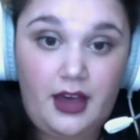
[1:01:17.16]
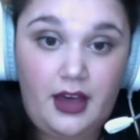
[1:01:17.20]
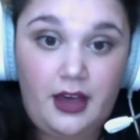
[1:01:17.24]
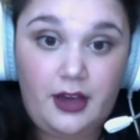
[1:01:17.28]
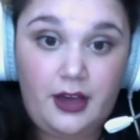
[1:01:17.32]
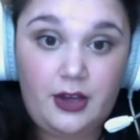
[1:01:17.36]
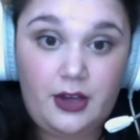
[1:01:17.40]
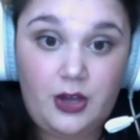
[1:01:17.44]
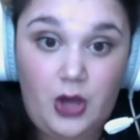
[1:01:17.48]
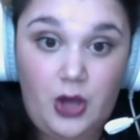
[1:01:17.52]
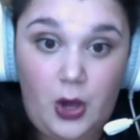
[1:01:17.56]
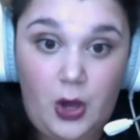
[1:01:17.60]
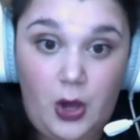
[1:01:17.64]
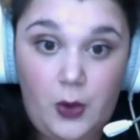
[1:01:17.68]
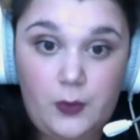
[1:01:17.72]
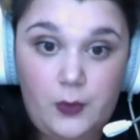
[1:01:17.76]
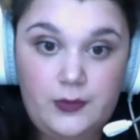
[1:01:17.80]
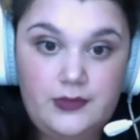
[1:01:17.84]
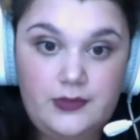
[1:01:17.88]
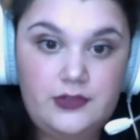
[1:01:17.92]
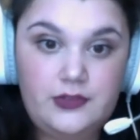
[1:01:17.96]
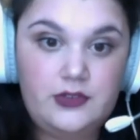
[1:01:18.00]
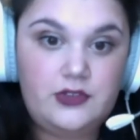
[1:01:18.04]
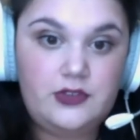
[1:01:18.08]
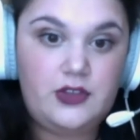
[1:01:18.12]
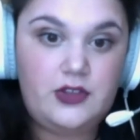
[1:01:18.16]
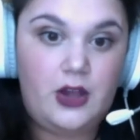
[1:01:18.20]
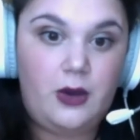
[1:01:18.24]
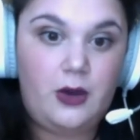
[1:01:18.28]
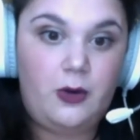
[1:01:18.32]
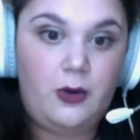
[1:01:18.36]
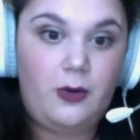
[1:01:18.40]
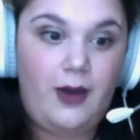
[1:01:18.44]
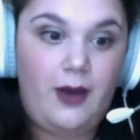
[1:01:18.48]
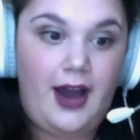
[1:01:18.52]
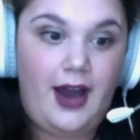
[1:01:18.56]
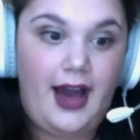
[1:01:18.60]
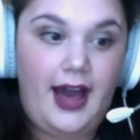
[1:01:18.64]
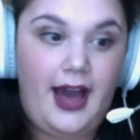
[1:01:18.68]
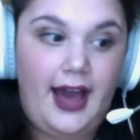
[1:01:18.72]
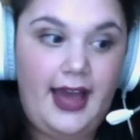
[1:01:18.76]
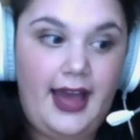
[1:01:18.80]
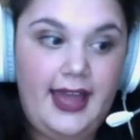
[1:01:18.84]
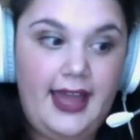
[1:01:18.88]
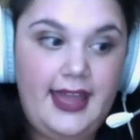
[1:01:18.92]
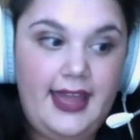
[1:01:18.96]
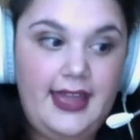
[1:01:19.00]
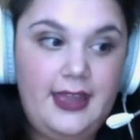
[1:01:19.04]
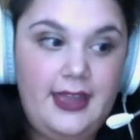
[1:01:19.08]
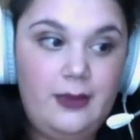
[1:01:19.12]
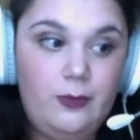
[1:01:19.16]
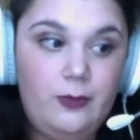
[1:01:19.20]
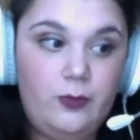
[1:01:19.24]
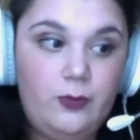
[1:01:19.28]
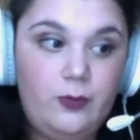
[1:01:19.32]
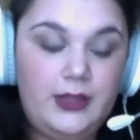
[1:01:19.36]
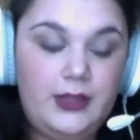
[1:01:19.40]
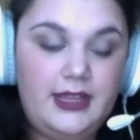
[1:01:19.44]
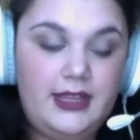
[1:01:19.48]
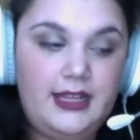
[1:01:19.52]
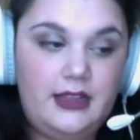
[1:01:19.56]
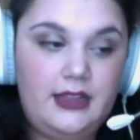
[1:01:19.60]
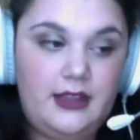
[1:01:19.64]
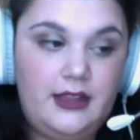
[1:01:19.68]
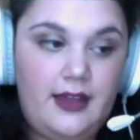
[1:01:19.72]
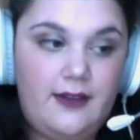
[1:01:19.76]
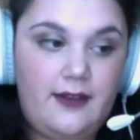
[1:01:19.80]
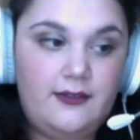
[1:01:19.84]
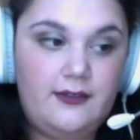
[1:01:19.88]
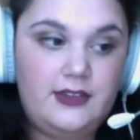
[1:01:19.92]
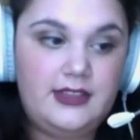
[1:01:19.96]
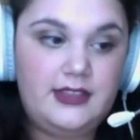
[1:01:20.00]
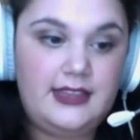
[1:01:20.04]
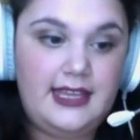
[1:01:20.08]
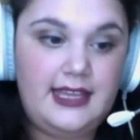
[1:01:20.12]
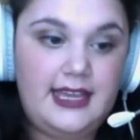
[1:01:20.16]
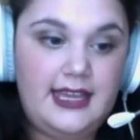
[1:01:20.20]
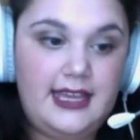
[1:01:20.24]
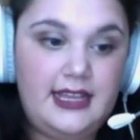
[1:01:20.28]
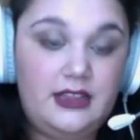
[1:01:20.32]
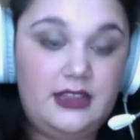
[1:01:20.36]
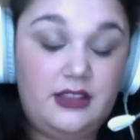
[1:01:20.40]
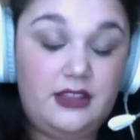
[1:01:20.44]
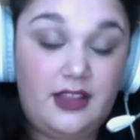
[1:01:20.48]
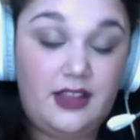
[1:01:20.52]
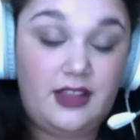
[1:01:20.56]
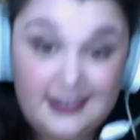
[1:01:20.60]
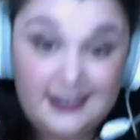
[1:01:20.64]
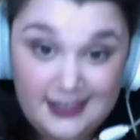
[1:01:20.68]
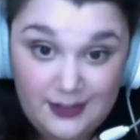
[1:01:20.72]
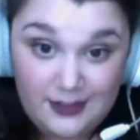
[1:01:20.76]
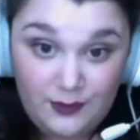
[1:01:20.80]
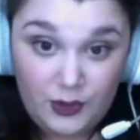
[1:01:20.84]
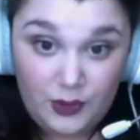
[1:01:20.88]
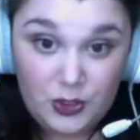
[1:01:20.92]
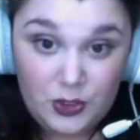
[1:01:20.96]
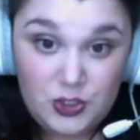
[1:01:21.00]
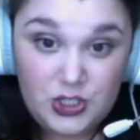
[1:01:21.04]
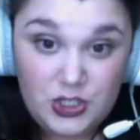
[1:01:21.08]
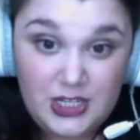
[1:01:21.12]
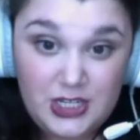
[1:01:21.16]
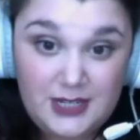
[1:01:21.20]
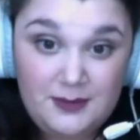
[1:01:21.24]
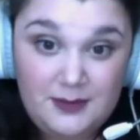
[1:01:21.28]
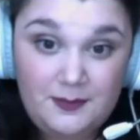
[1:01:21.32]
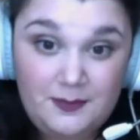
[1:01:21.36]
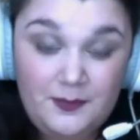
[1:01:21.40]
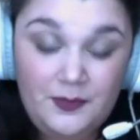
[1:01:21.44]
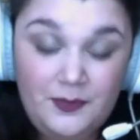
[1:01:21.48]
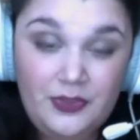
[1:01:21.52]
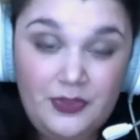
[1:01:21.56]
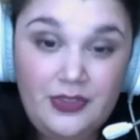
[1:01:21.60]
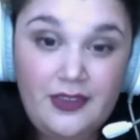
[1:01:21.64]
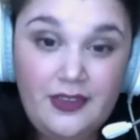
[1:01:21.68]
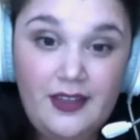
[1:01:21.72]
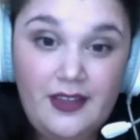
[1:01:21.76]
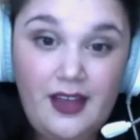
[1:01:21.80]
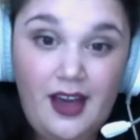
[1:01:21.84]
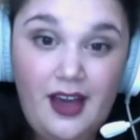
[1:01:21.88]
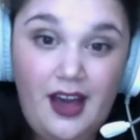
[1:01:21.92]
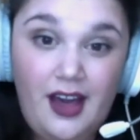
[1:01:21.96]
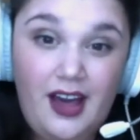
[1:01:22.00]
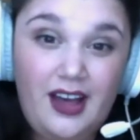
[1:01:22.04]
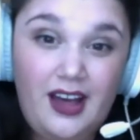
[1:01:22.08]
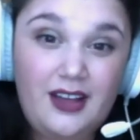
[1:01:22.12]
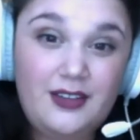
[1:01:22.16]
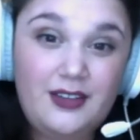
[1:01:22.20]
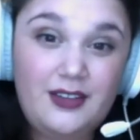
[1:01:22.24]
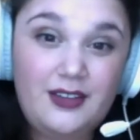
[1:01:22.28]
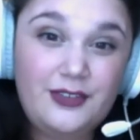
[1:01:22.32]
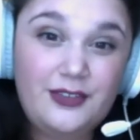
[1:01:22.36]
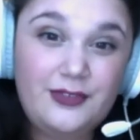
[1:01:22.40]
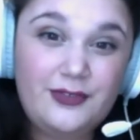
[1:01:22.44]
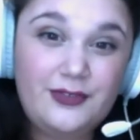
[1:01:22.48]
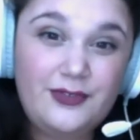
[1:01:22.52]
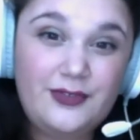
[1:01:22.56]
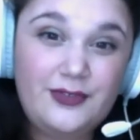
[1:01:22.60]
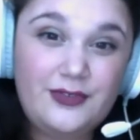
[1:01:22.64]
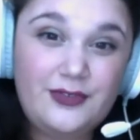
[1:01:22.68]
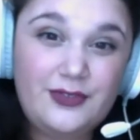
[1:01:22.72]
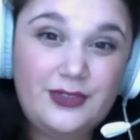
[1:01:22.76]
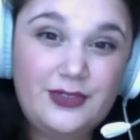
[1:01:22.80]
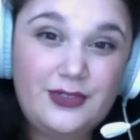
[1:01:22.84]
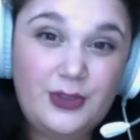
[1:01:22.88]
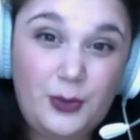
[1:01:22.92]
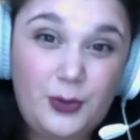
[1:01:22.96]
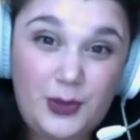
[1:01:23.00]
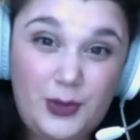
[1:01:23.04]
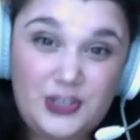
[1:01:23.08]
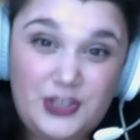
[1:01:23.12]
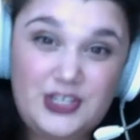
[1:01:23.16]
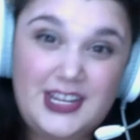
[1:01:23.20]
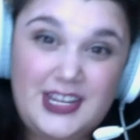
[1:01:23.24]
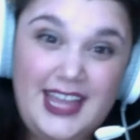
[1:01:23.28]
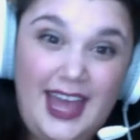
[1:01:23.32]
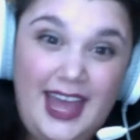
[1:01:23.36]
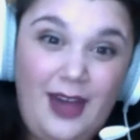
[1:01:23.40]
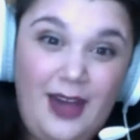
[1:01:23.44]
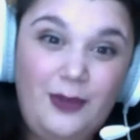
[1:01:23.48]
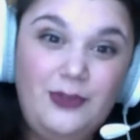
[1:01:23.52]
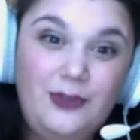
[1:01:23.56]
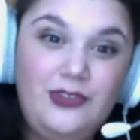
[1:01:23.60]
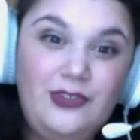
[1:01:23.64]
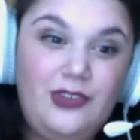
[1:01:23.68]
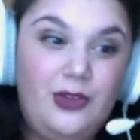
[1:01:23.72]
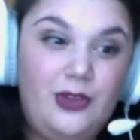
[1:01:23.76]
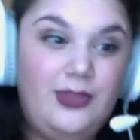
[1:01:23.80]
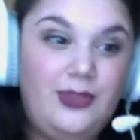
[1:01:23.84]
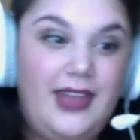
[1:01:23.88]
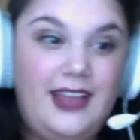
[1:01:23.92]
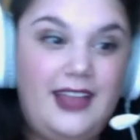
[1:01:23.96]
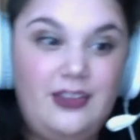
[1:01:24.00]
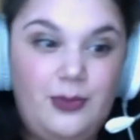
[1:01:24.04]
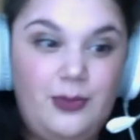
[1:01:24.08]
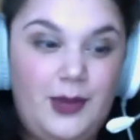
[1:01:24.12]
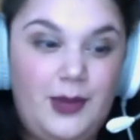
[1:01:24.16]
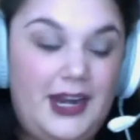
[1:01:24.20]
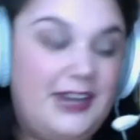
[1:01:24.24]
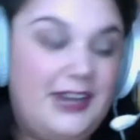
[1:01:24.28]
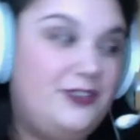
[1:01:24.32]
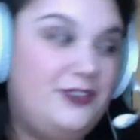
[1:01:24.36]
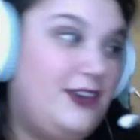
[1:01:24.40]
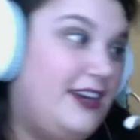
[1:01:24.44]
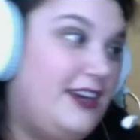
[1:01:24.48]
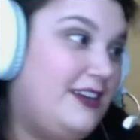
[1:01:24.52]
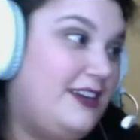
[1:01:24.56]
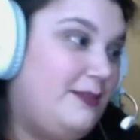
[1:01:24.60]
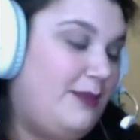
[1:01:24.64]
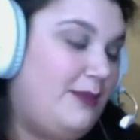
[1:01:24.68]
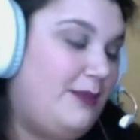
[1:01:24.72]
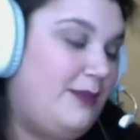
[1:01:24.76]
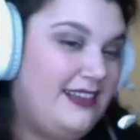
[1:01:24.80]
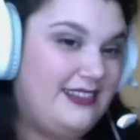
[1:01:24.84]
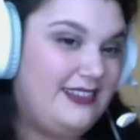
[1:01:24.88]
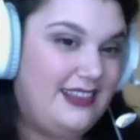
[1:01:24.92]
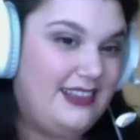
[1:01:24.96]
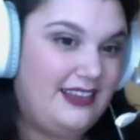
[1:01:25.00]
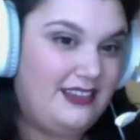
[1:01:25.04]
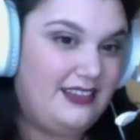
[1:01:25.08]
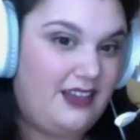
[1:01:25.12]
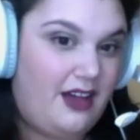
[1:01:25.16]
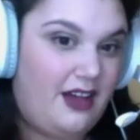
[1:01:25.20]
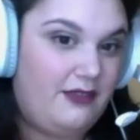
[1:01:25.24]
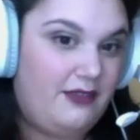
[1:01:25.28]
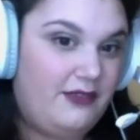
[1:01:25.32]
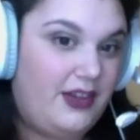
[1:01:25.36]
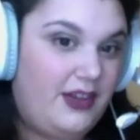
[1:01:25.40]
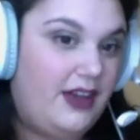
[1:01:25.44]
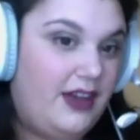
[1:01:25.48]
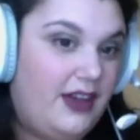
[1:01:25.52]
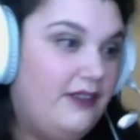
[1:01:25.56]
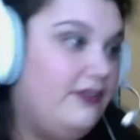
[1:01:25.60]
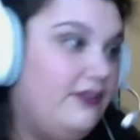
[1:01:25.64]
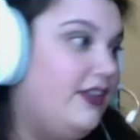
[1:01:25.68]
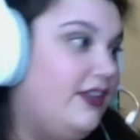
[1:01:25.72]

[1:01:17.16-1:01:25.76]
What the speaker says: goes. So I really loved the London version of the wishing gown. So that's what I tried to base this off of.